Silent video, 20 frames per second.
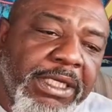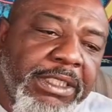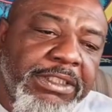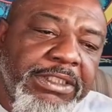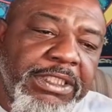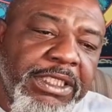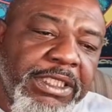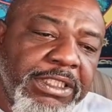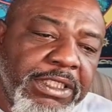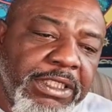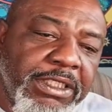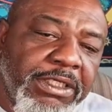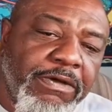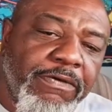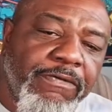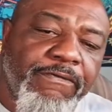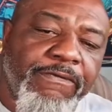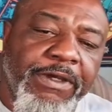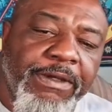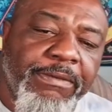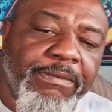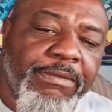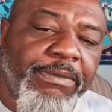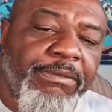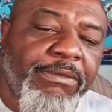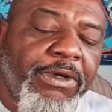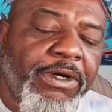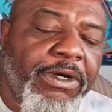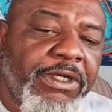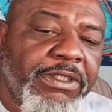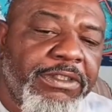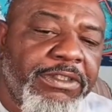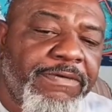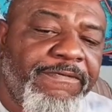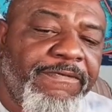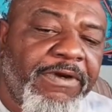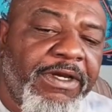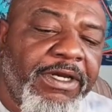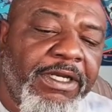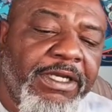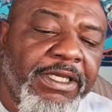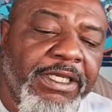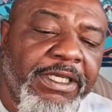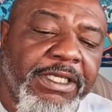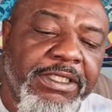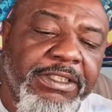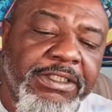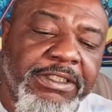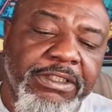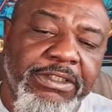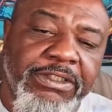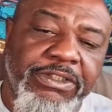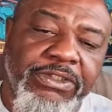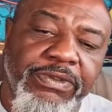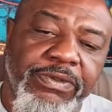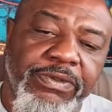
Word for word: 10th of November, Mars will finally get to 2